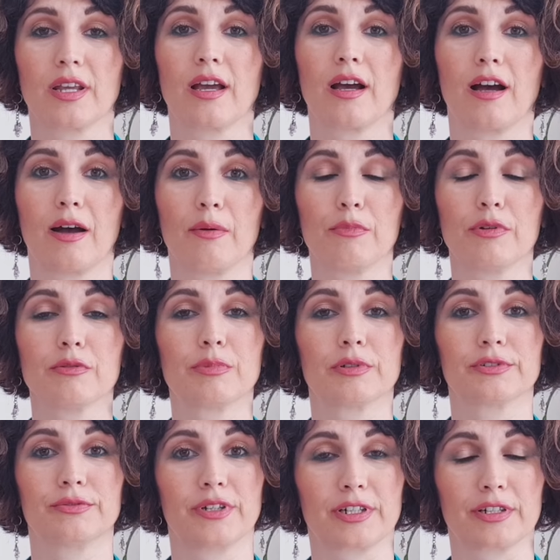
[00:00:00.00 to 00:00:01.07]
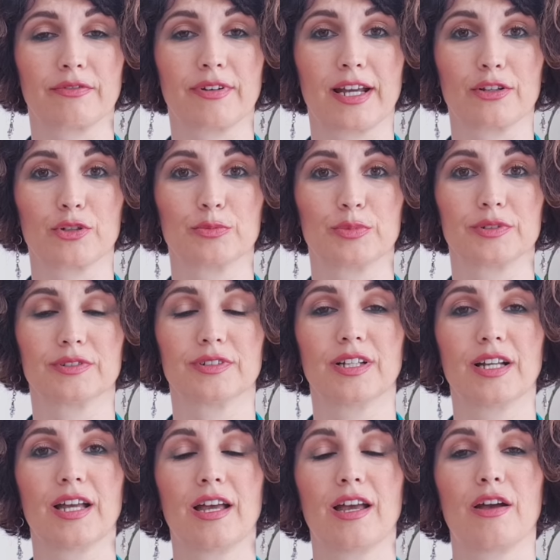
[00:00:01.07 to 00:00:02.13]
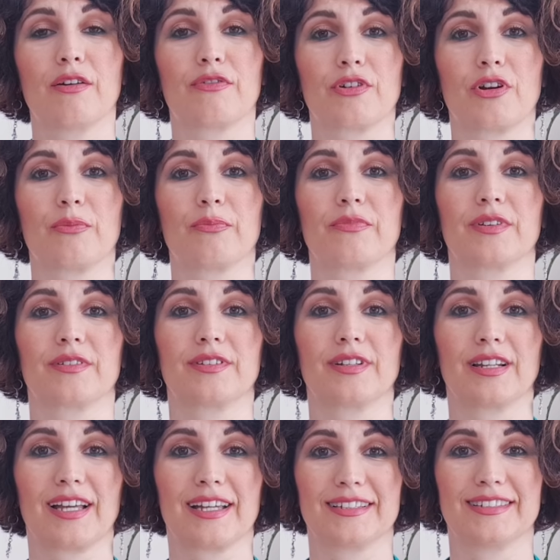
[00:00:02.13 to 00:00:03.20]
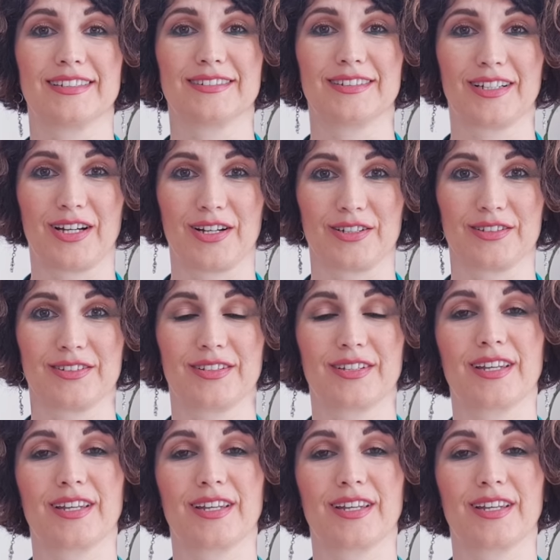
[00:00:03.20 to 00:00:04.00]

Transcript: humble but very valuable, from the light in the heart.